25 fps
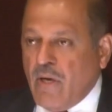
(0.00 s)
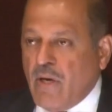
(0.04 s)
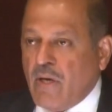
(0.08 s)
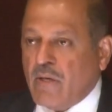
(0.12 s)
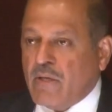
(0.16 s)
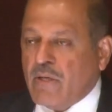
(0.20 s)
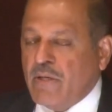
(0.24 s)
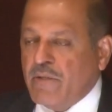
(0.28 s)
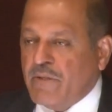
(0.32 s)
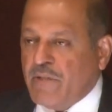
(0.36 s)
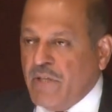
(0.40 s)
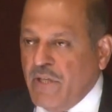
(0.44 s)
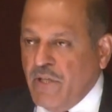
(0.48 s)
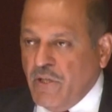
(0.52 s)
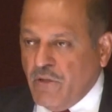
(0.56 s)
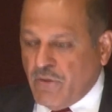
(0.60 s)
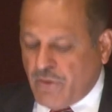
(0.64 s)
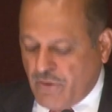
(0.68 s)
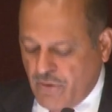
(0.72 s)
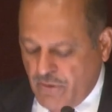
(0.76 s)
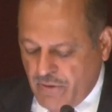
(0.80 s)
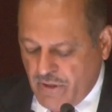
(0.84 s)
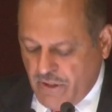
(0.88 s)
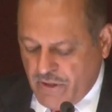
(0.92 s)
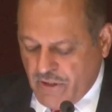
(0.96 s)
continues
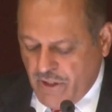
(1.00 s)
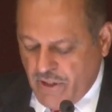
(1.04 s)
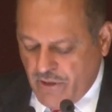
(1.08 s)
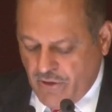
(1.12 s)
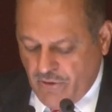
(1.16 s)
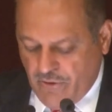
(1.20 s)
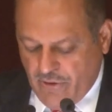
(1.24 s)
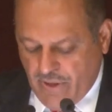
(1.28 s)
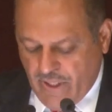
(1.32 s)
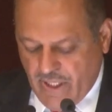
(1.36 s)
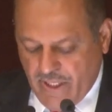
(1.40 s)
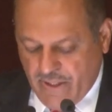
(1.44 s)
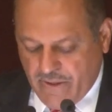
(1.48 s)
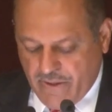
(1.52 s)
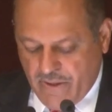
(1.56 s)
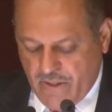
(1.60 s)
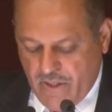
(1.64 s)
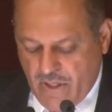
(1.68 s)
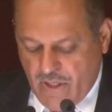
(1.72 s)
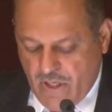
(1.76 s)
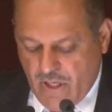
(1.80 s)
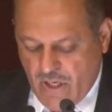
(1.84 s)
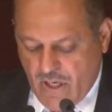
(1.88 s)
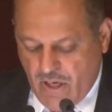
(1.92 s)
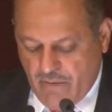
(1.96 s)
to deteriorate
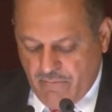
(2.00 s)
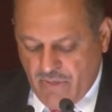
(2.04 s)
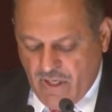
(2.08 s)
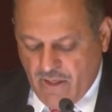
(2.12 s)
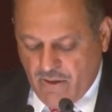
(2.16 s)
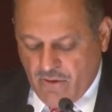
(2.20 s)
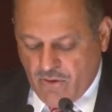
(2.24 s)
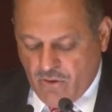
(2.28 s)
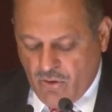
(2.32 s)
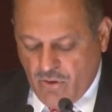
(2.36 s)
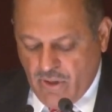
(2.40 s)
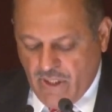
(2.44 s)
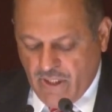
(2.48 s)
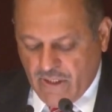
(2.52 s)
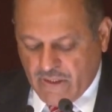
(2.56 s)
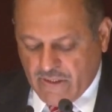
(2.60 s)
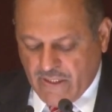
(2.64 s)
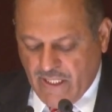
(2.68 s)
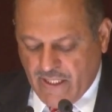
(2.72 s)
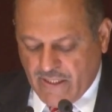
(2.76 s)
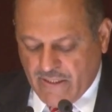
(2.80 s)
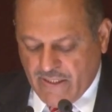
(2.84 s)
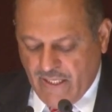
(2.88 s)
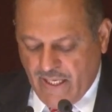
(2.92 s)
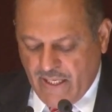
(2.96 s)
amid growing
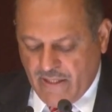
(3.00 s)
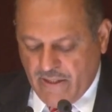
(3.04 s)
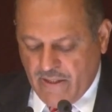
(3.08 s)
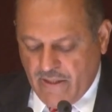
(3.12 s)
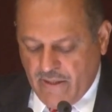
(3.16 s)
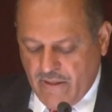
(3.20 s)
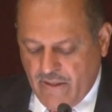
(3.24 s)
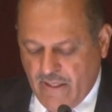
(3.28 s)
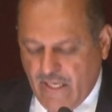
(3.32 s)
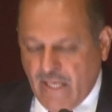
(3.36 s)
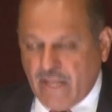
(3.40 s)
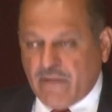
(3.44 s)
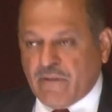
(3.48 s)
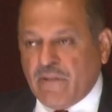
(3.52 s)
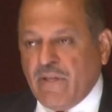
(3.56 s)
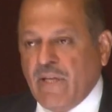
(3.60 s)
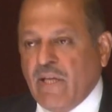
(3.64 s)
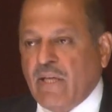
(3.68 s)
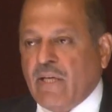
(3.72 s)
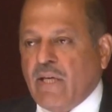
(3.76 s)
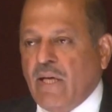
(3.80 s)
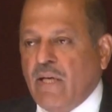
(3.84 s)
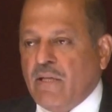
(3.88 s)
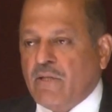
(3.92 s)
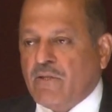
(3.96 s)
sectarian,
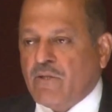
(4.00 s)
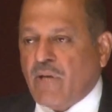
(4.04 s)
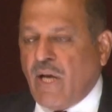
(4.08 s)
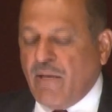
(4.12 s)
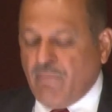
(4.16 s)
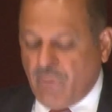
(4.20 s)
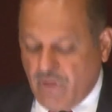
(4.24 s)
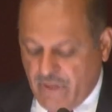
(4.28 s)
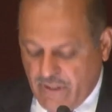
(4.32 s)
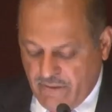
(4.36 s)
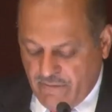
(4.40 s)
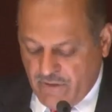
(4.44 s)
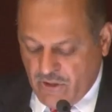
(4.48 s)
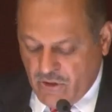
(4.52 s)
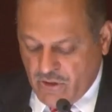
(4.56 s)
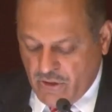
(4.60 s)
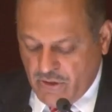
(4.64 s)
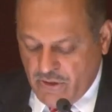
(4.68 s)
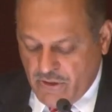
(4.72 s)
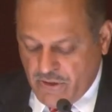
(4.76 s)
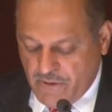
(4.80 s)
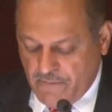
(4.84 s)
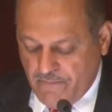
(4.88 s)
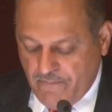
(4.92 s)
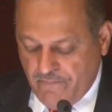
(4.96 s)
ethnic, and tribal
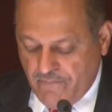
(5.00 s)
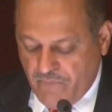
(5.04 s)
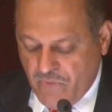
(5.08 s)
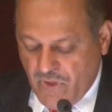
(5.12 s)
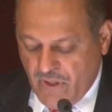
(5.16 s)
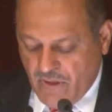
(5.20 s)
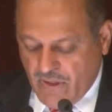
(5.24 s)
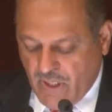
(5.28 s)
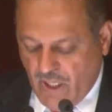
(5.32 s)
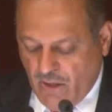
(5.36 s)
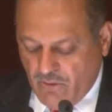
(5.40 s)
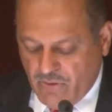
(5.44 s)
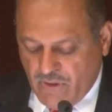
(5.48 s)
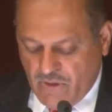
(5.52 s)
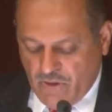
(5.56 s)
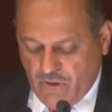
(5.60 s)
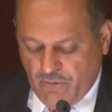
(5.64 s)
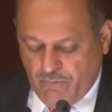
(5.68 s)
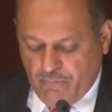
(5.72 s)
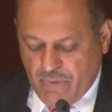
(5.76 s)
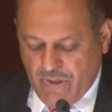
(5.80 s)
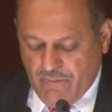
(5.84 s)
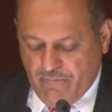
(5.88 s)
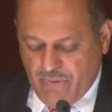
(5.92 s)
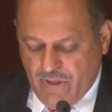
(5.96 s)
divisions. Thousands
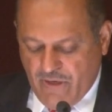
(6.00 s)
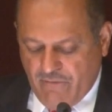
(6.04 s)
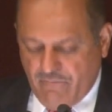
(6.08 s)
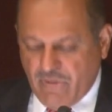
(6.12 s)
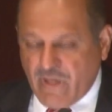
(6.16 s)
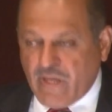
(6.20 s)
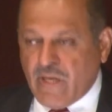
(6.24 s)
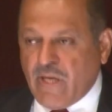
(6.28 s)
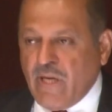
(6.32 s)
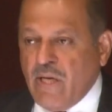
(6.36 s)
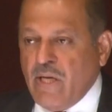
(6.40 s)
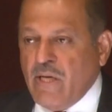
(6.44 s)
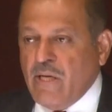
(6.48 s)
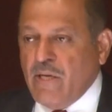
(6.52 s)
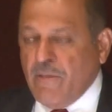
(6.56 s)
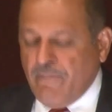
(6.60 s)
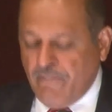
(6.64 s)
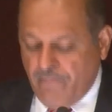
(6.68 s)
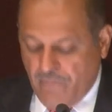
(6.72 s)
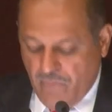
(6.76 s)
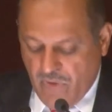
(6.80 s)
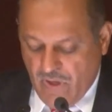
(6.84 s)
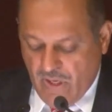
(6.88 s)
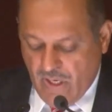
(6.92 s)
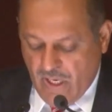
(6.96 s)
of people have been killed,
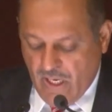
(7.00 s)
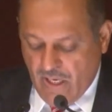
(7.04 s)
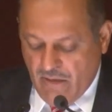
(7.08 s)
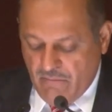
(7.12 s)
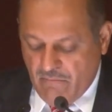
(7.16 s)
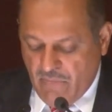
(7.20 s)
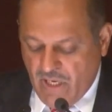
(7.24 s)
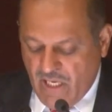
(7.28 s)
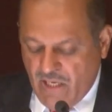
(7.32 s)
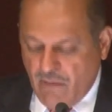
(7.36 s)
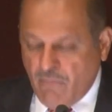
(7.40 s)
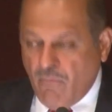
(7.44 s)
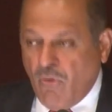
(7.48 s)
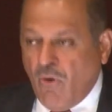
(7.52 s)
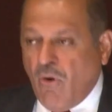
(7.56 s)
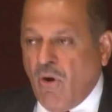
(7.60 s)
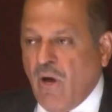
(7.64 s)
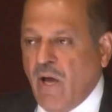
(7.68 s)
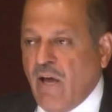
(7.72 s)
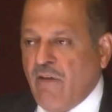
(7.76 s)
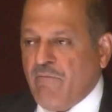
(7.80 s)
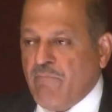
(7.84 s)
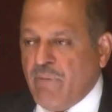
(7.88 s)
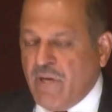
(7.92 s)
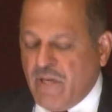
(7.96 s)
and many more
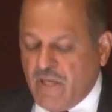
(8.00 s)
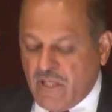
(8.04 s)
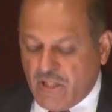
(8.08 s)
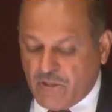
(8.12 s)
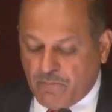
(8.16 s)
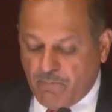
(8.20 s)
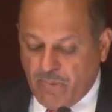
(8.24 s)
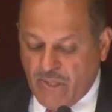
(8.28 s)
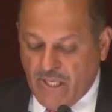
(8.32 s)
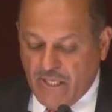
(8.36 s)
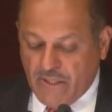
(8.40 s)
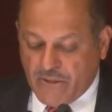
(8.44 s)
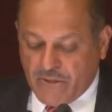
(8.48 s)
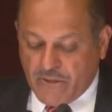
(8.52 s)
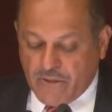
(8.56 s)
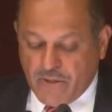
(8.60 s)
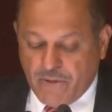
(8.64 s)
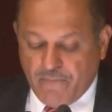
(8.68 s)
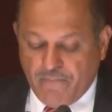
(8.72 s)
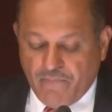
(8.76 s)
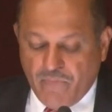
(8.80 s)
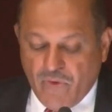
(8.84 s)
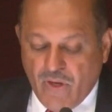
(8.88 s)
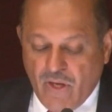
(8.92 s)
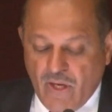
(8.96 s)
have been displaced.
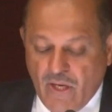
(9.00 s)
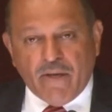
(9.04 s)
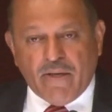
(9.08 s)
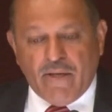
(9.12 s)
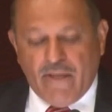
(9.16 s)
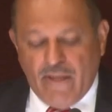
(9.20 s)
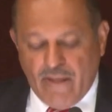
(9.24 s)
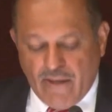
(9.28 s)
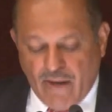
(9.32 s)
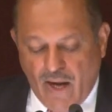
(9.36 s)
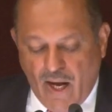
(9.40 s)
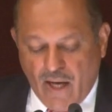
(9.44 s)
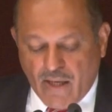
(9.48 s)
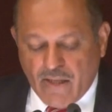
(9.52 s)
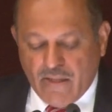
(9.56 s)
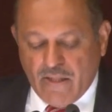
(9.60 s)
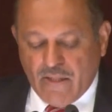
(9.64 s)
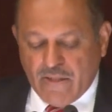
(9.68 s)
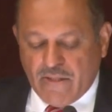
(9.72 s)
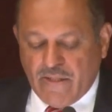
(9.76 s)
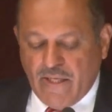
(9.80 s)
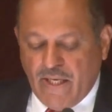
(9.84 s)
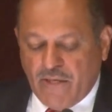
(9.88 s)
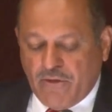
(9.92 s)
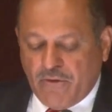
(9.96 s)
Iraq
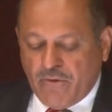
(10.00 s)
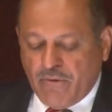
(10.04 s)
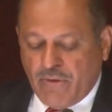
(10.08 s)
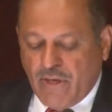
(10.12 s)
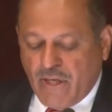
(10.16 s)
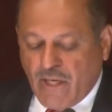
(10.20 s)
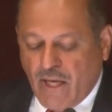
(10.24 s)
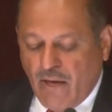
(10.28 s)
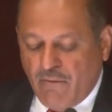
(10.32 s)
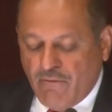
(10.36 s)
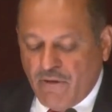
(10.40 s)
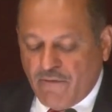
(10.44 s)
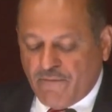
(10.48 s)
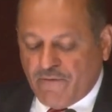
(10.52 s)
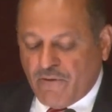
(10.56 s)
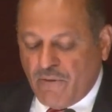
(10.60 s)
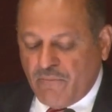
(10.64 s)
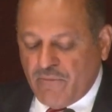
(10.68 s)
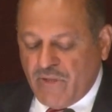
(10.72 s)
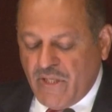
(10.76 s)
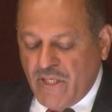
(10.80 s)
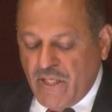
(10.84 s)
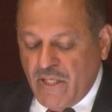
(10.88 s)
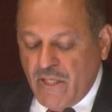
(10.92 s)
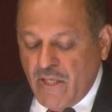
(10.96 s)
is yet to recover from
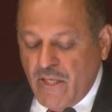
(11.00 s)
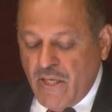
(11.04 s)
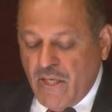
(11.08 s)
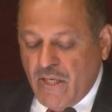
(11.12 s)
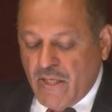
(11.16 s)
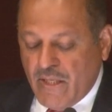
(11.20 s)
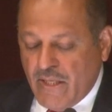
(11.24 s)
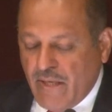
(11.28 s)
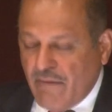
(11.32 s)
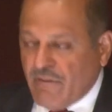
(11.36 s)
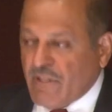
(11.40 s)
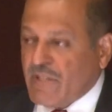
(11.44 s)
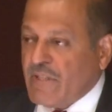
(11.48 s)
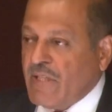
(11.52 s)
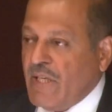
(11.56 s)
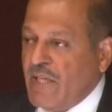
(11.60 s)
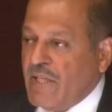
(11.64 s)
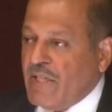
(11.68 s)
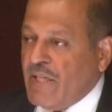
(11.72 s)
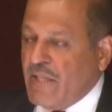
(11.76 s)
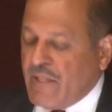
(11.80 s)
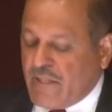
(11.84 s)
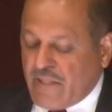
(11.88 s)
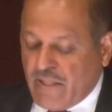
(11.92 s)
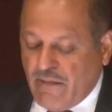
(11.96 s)
the
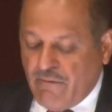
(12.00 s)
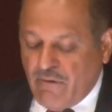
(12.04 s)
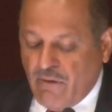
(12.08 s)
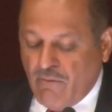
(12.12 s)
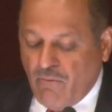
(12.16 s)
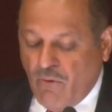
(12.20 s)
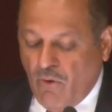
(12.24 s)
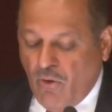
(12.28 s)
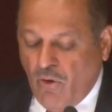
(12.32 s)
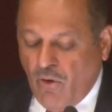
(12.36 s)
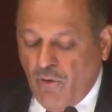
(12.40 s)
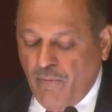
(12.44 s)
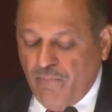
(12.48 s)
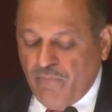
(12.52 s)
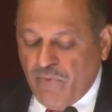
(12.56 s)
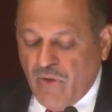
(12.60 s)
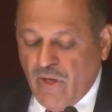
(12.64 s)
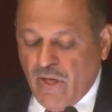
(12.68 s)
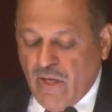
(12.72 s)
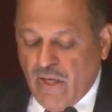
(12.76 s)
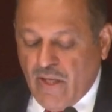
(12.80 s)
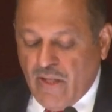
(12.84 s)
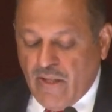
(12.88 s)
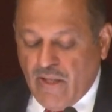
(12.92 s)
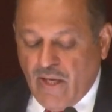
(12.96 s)
devastating civil war
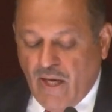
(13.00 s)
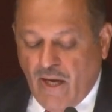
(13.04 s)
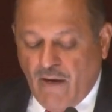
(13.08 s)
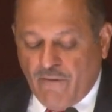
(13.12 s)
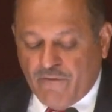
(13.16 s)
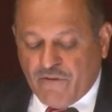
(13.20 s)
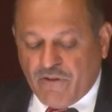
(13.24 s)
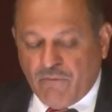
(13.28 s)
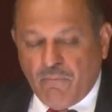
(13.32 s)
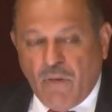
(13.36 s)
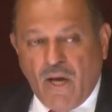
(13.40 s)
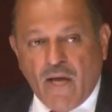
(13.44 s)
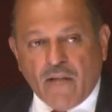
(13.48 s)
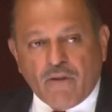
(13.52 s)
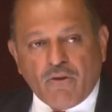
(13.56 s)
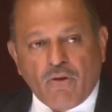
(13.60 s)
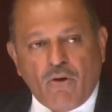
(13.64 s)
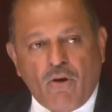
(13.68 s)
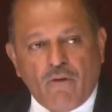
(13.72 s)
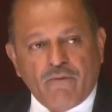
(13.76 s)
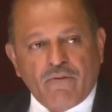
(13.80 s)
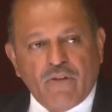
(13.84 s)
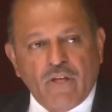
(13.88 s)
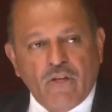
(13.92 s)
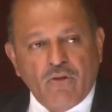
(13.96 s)
in the aftermath
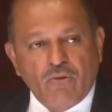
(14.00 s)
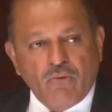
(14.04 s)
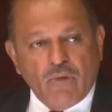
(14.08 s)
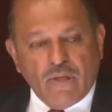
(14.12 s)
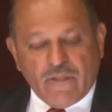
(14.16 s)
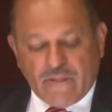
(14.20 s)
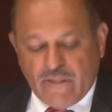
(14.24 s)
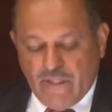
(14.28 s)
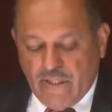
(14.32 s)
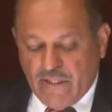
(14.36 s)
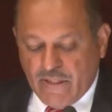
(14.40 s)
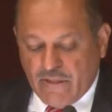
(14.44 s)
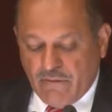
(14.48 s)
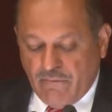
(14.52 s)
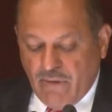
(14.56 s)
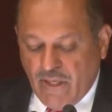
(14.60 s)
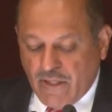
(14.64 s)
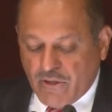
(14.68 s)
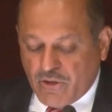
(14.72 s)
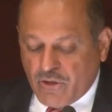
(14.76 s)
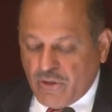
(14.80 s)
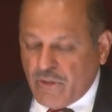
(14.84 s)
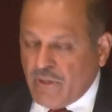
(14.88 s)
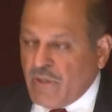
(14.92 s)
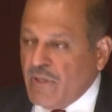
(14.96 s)
of the US
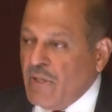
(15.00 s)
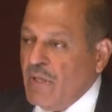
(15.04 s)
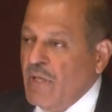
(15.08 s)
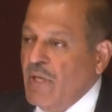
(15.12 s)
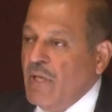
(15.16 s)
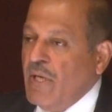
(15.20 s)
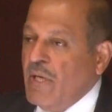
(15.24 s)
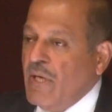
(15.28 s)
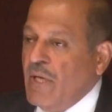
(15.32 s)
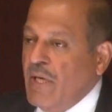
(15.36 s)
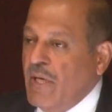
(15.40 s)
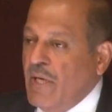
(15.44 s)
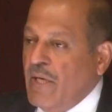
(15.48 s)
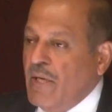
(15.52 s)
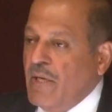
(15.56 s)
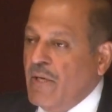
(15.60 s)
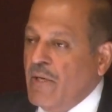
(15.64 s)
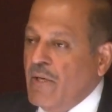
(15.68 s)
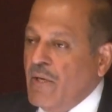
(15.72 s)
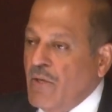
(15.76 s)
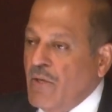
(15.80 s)
intervention in